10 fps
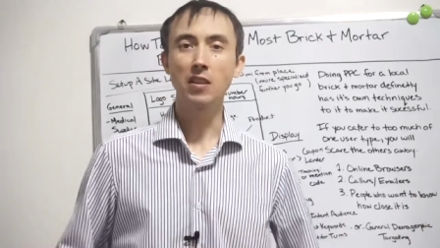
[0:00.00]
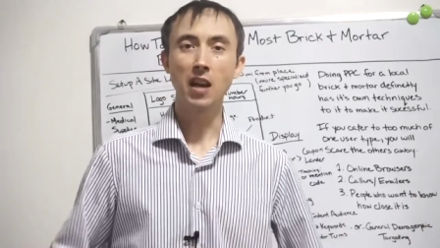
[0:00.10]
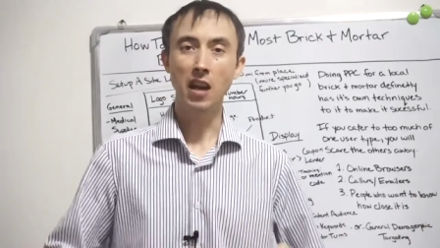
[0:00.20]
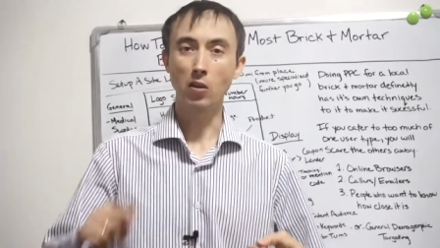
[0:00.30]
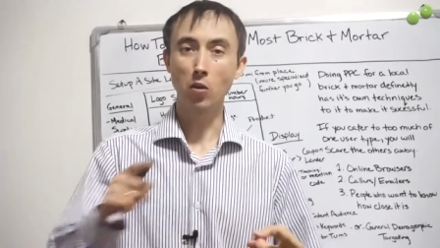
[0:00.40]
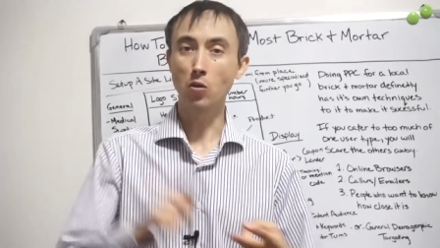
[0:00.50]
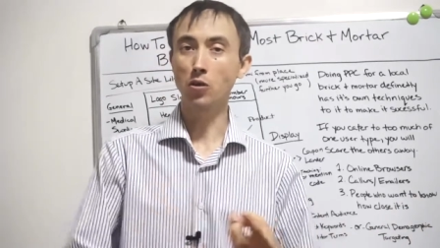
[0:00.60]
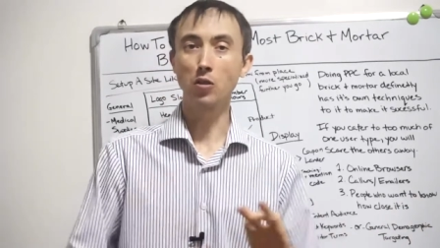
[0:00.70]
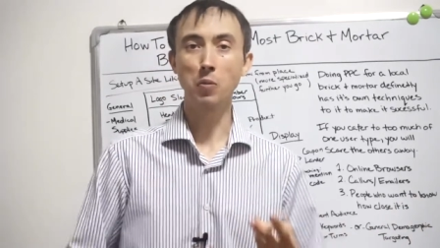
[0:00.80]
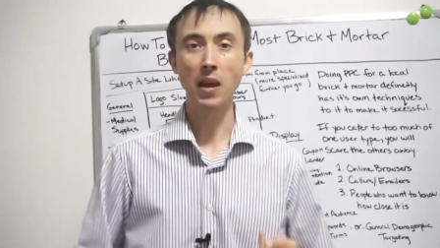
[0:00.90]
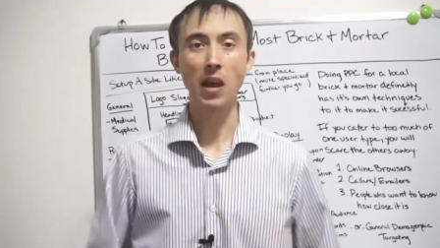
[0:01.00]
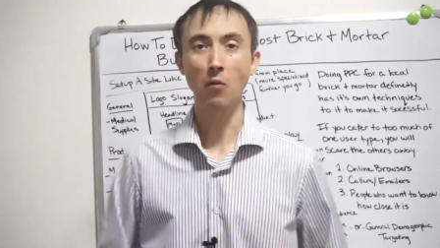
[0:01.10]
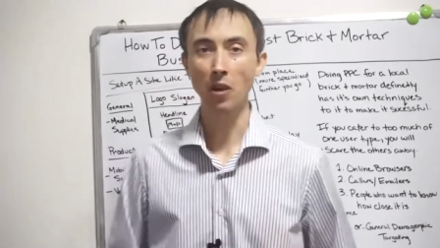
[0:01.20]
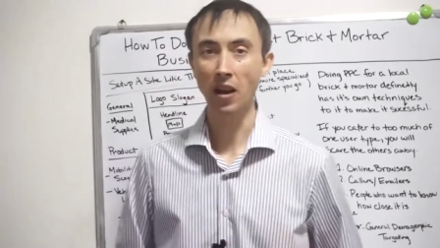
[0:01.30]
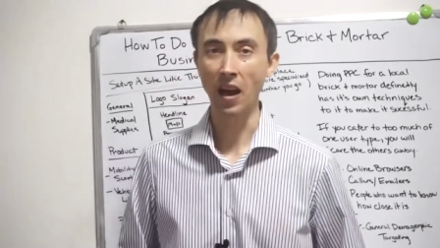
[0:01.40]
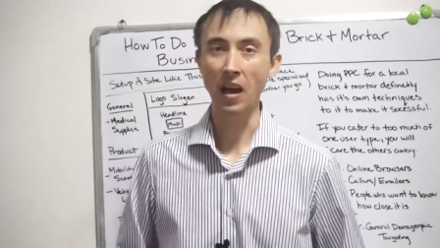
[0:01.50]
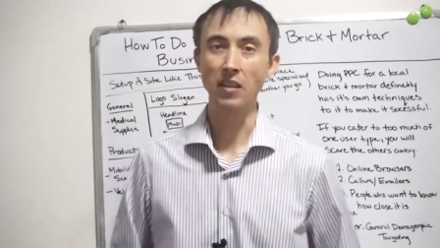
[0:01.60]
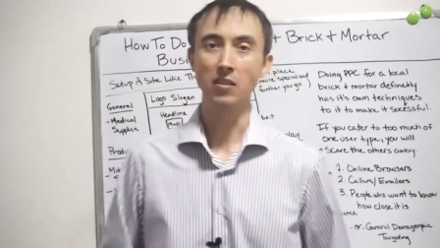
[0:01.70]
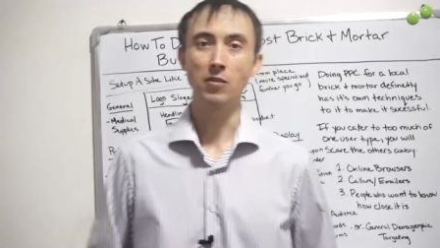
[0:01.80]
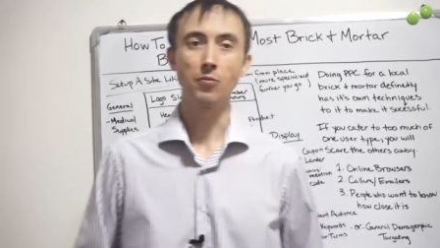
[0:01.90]
and Google Display Network
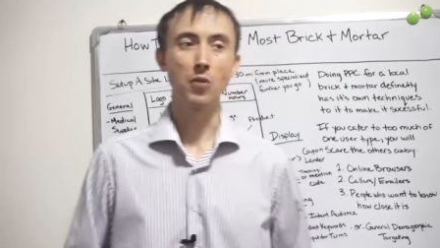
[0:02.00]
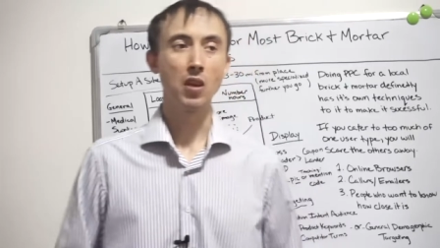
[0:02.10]
ads,